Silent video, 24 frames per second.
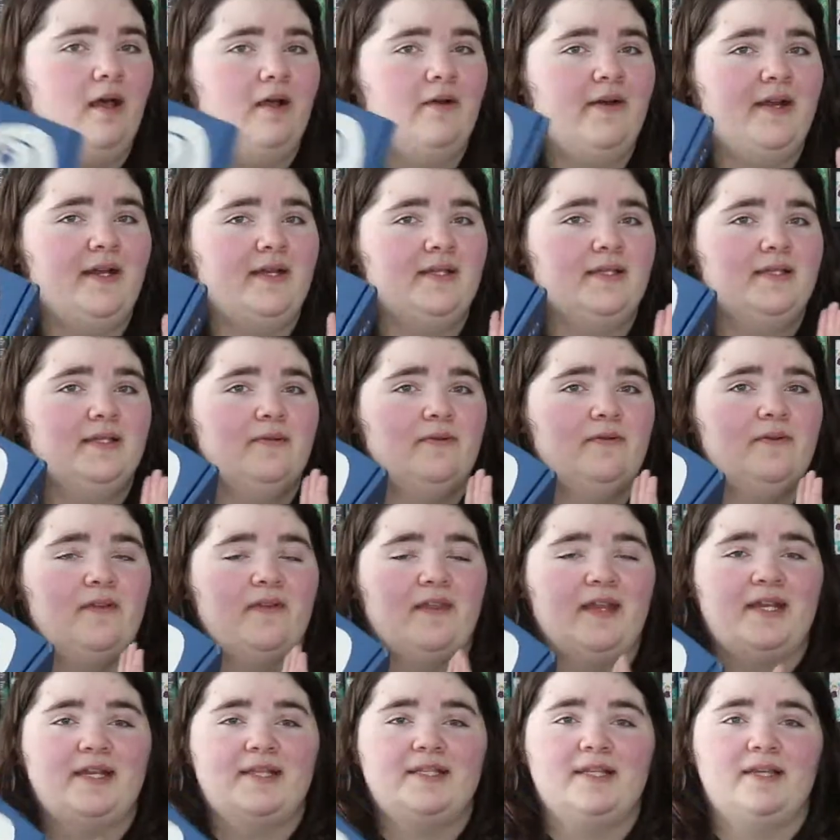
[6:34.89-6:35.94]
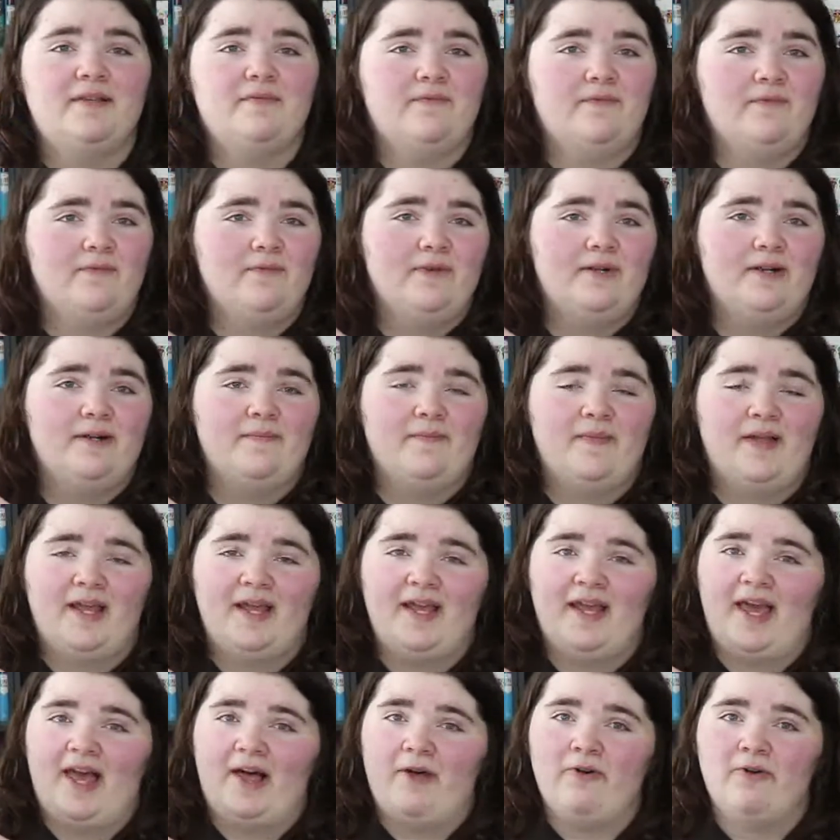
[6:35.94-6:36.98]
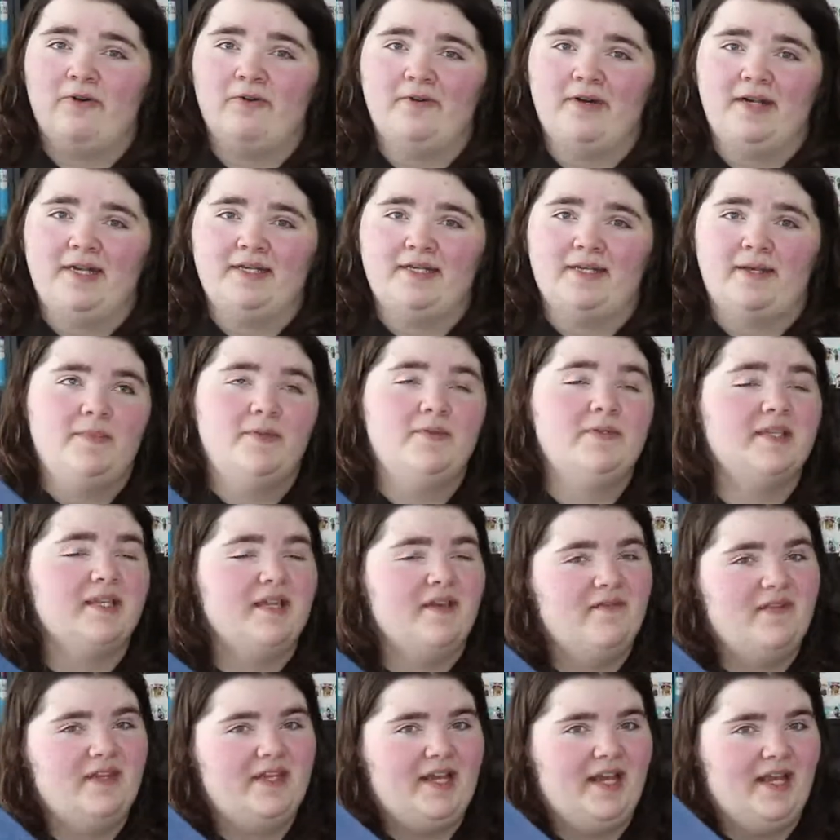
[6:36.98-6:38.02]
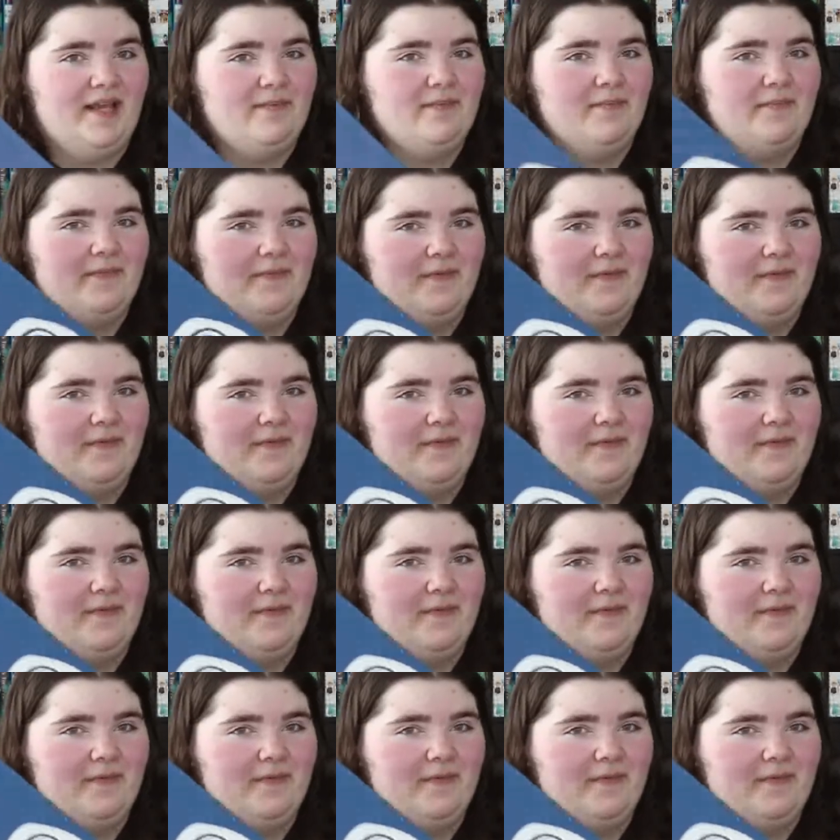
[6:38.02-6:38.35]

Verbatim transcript: Alright, so that is it for my Owlcrate Music of the Night